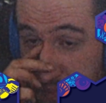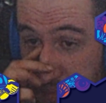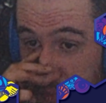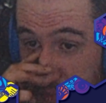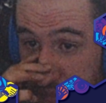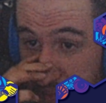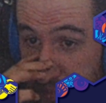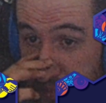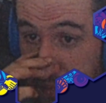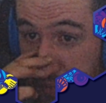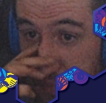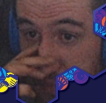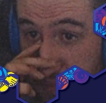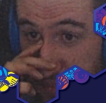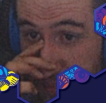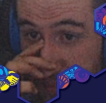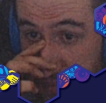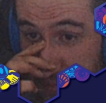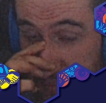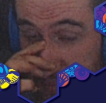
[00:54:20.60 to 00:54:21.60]
You should check him
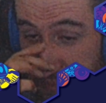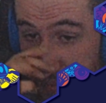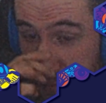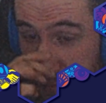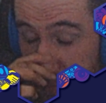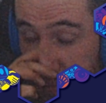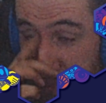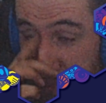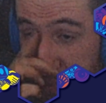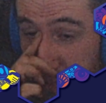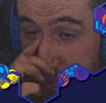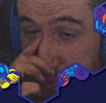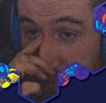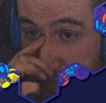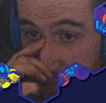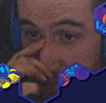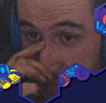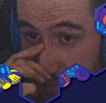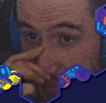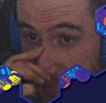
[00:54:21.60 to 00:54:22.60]
out. They're hilarious.
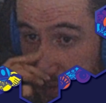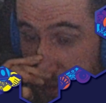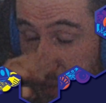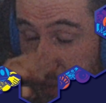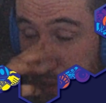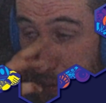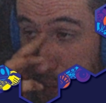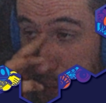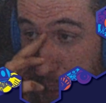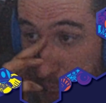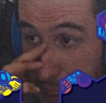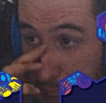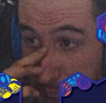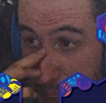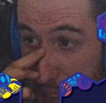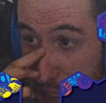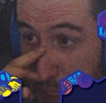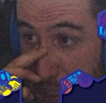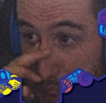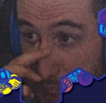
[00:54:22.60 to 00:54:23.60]
He's
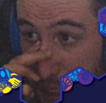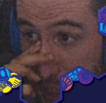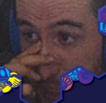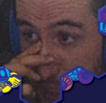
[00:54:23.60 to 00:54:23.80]
hilarious.